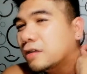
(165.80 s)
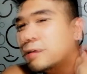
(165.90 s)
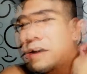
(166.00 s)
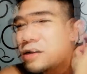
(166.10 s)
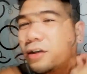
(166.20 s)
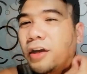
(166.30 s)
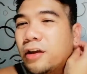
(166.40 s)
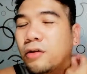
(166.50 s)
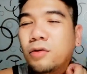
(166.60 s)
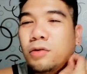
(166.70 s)
So make sure
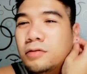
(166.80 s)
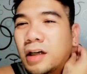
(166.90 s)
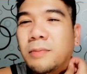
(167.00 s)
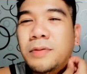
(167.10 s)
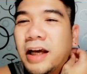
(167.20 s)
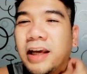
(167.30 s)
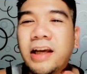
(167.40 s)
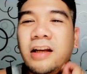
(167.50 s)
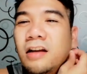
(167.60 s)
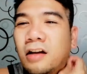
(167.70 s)
you
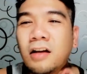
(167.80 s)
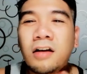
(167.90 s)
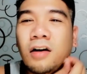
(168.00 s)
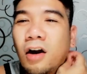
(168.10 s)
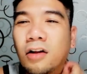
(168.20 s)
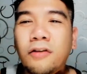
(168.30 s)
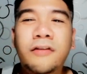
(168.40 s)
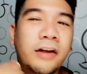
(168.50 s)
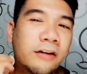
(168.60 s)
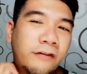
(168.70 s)
apply it all
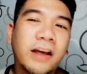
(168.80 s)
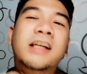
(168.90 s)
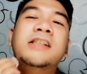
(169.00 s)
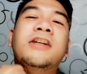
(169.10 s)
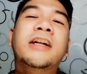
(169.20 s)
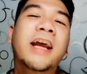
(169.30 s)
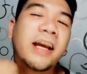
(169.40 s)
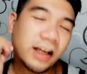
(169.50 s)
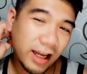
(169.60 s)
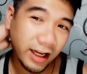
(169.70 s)
over your face, your
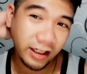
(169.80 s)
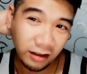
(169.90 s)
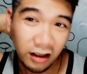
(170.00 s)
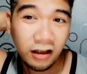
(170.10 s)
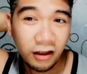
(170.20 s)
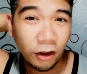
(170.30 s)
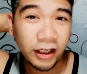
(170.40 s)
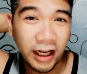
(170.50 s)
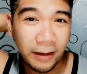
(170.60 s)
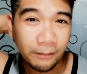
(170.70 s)
neck, and
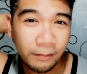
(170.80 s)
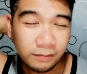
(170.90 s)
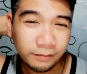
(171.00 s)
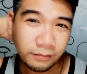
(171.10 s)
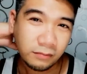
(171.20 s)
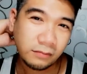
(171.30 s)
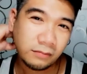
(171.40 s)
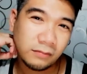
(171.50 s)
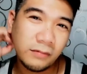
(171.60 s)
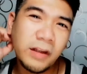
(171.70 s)
your nape.
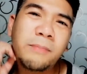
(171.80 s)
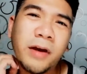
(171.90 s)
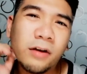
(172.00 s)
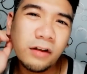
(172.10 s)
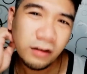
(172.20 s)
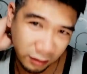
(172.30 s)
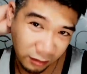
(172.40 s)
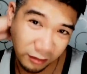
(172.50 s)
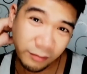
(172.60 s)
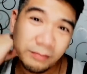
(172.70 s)
Nape ba yun?
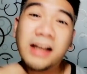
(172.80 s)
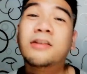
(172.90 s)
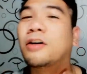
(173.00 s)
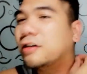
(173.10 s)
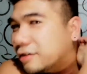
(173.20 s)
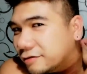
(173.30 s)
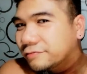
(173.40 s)
Atok.